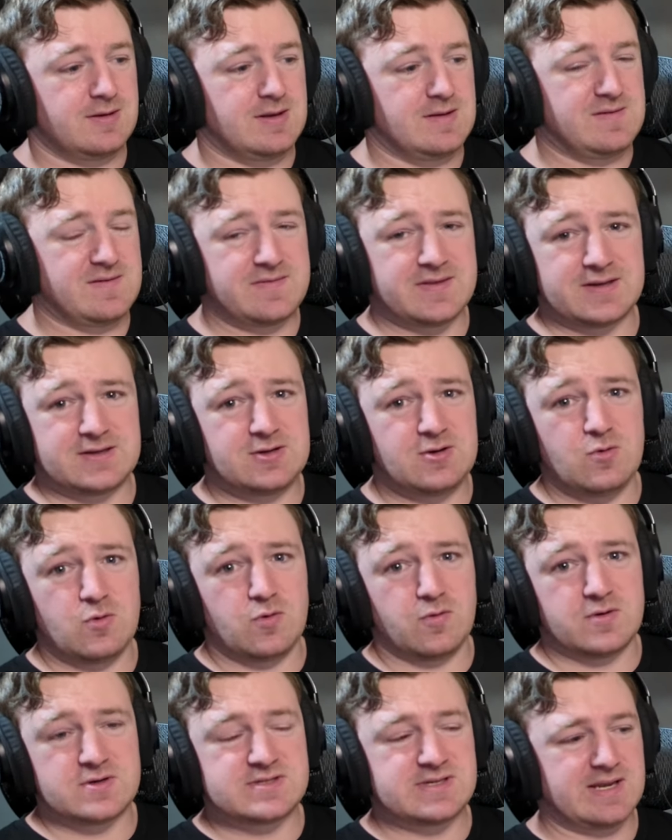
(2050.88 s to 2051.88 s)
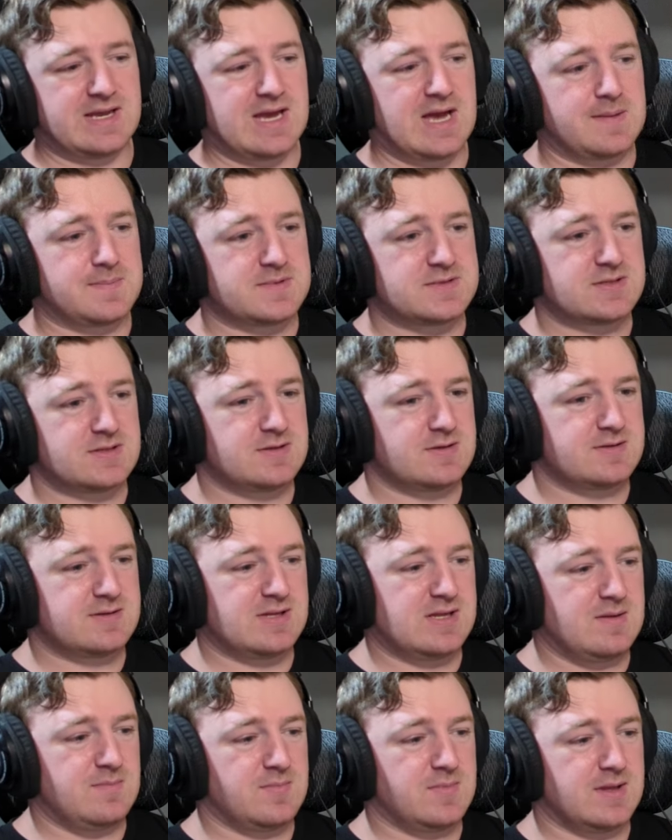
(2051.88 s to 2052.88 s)
If you have the two Origin captains on your
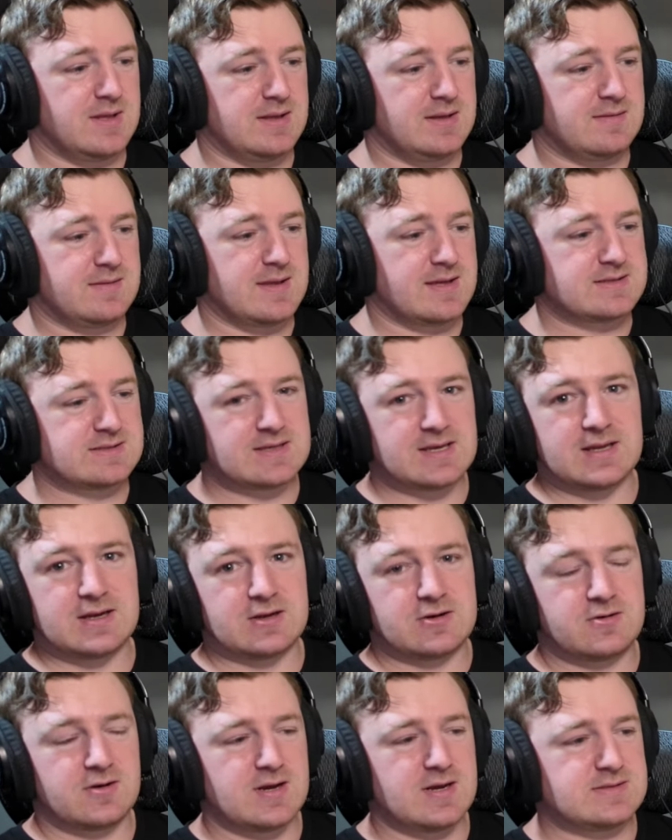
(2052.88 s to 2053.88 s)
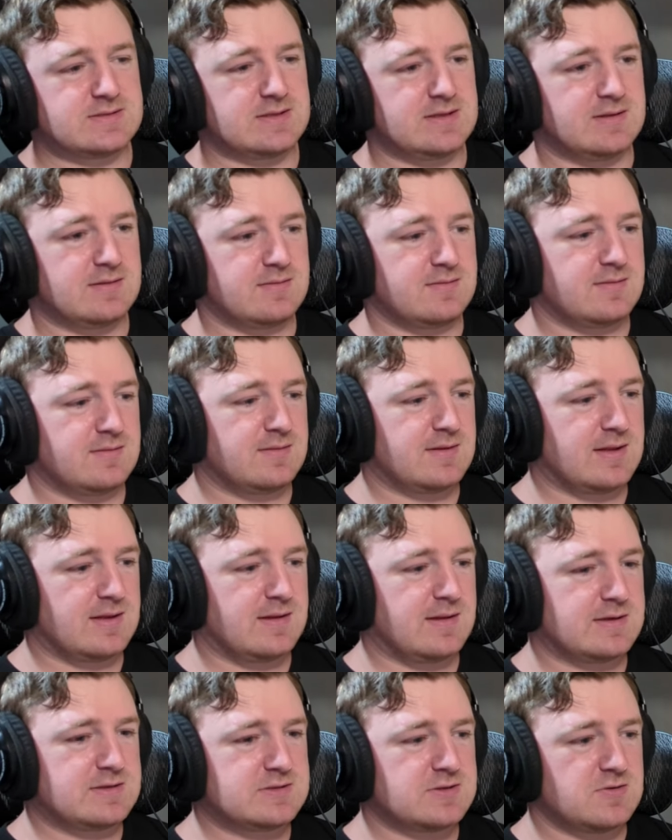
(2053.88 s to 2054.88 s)
team, like that's kind of crazy. That
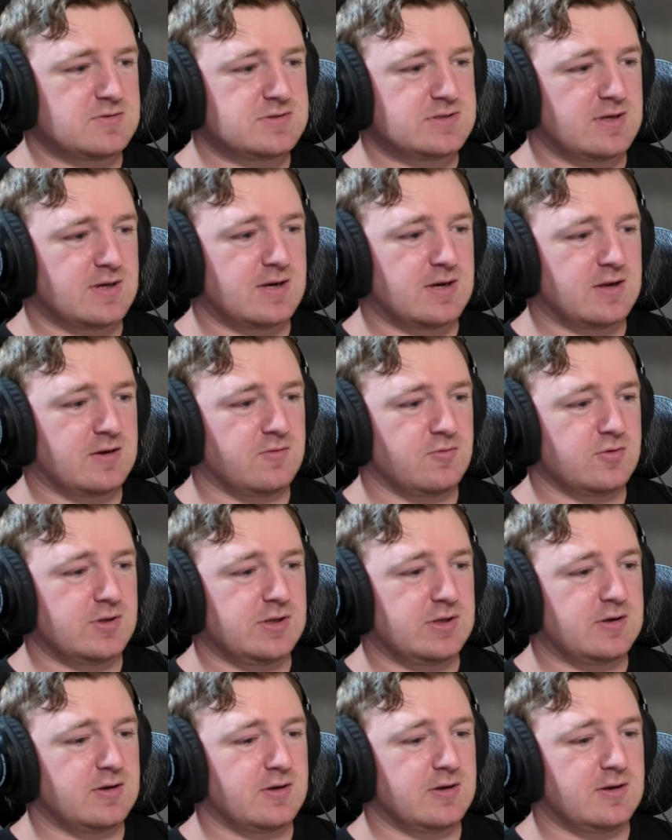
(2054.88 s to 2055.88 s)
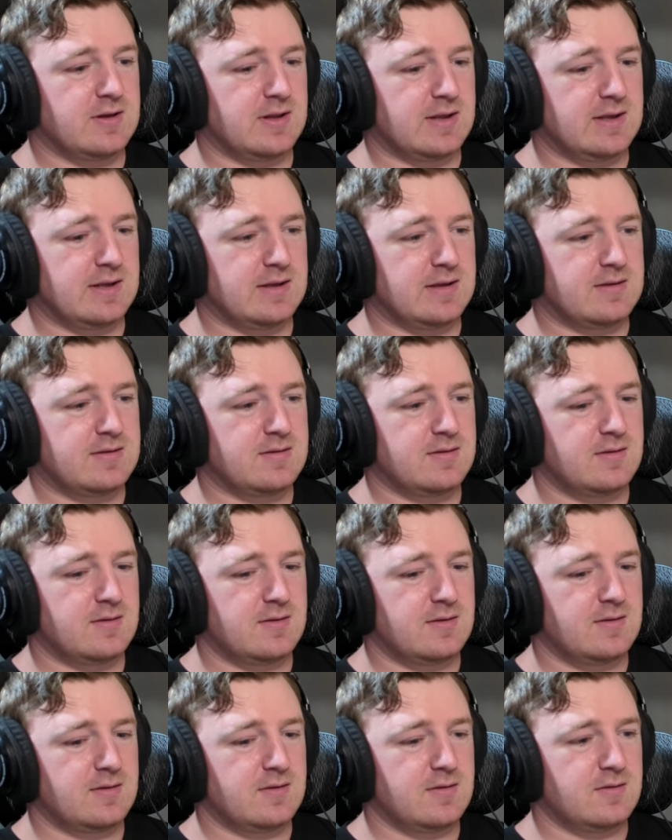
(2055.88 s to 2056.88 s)
that shows you got a really good like
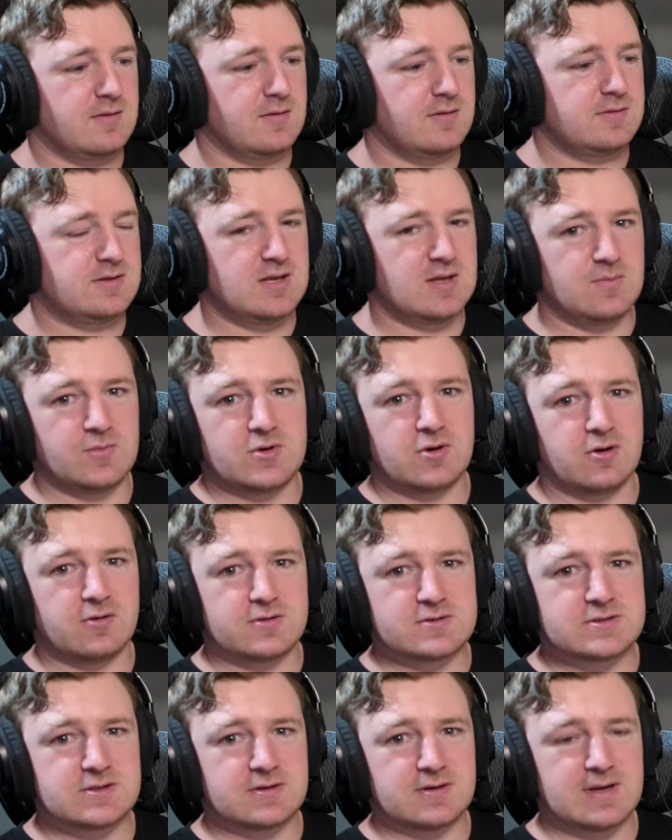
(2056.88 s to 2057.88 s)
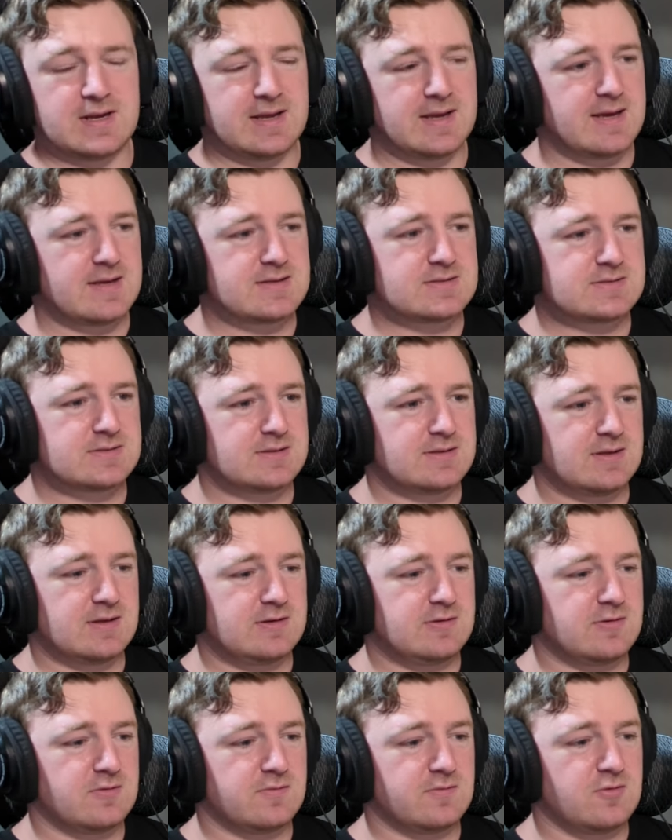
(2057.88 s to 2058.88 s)
team culture, I guess, in
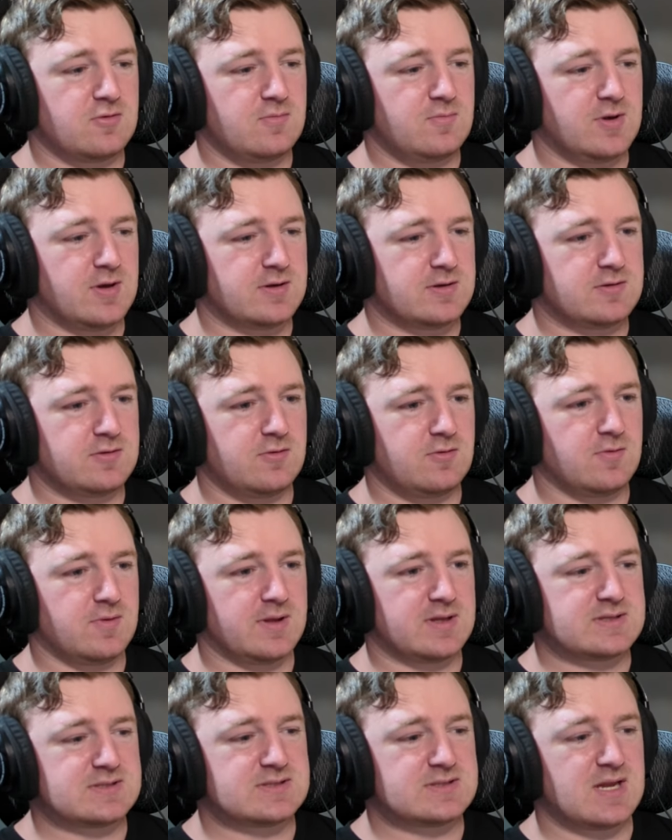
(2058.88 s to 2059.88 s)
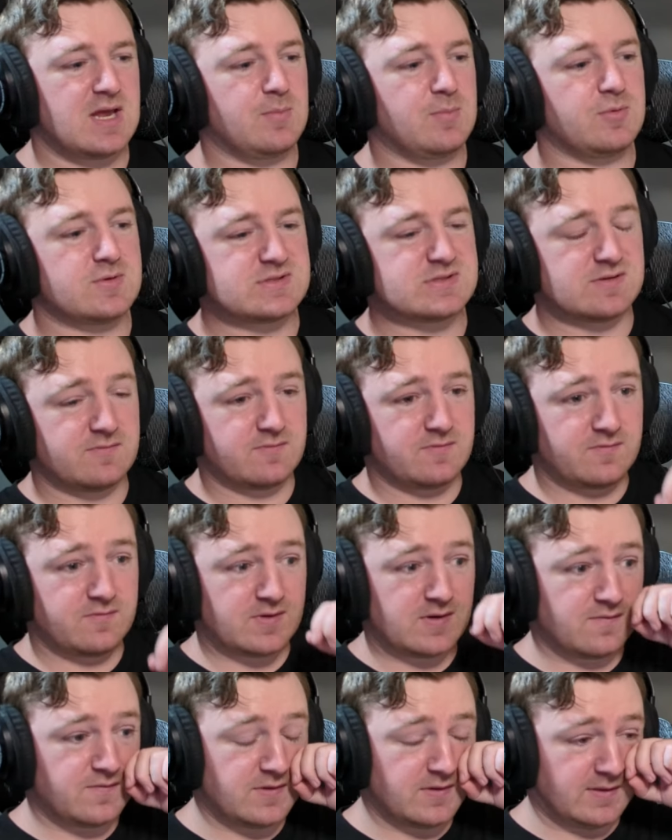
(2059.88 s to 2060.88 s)
your room. You got two like staples of
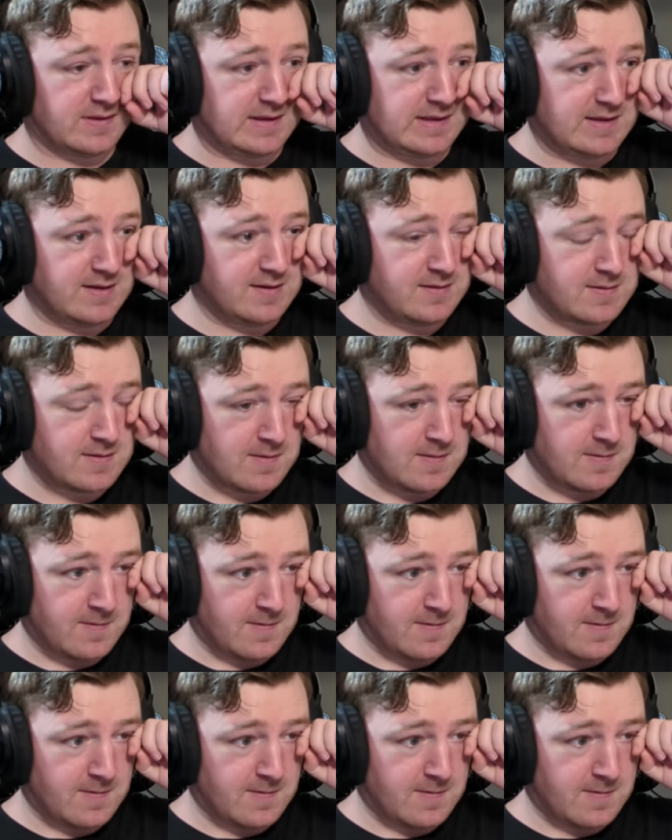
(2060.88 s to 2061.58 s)
of the league,